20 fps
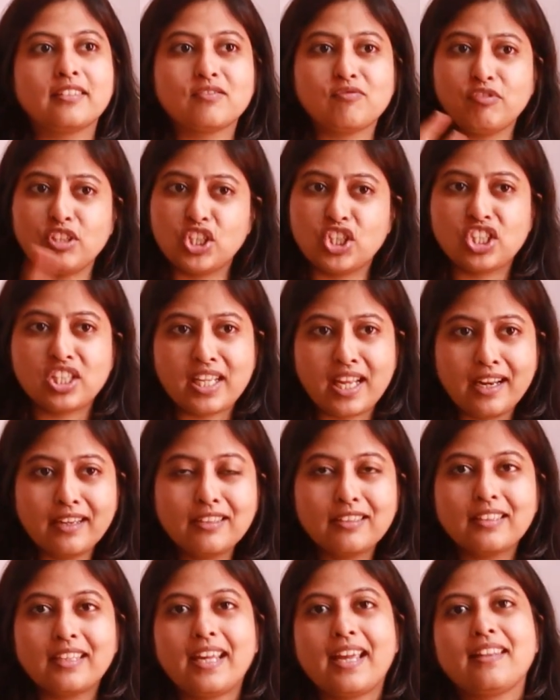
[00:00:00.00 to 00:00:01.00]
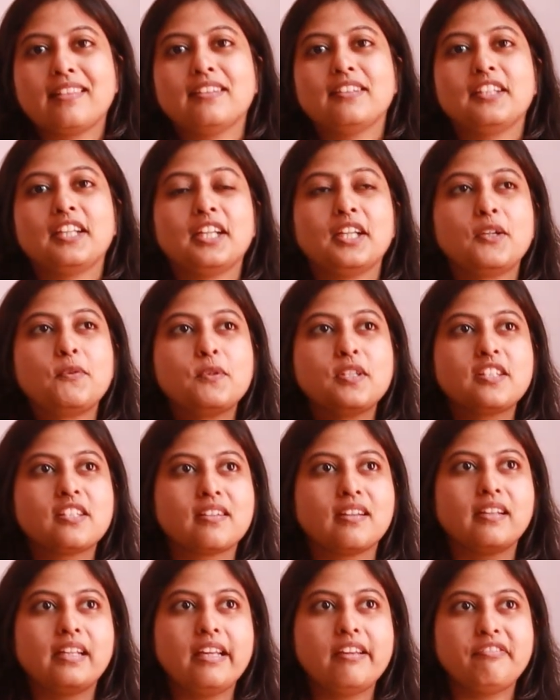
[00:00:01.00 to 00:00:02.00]
we stayed together, and it was
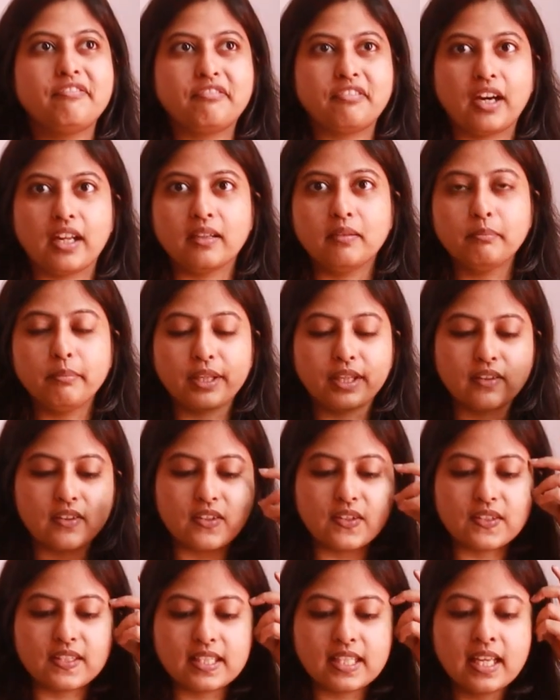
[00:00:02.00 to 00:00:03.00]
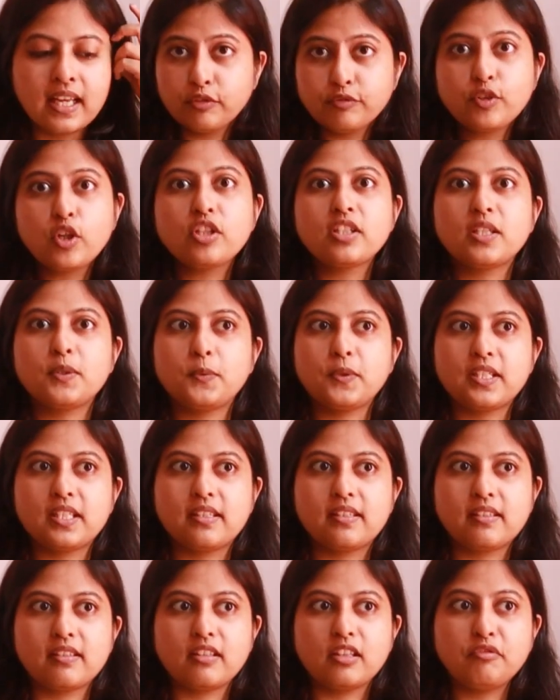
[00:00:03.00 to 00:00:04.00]
really fun because of course it
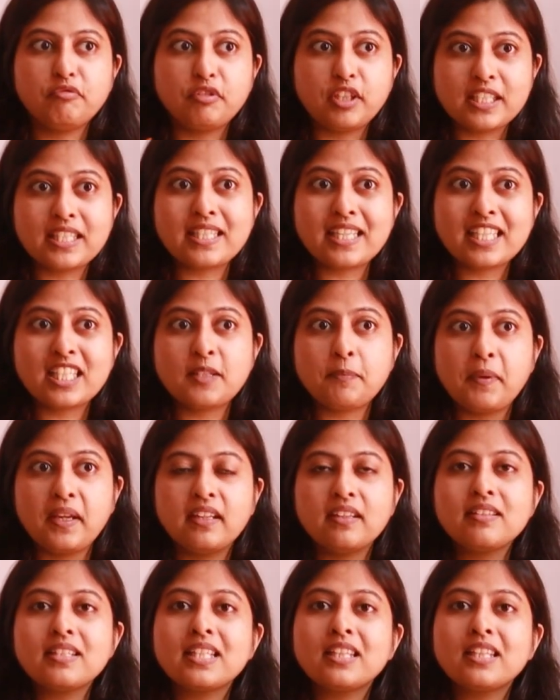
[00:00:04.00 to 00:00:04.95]
was the first experience,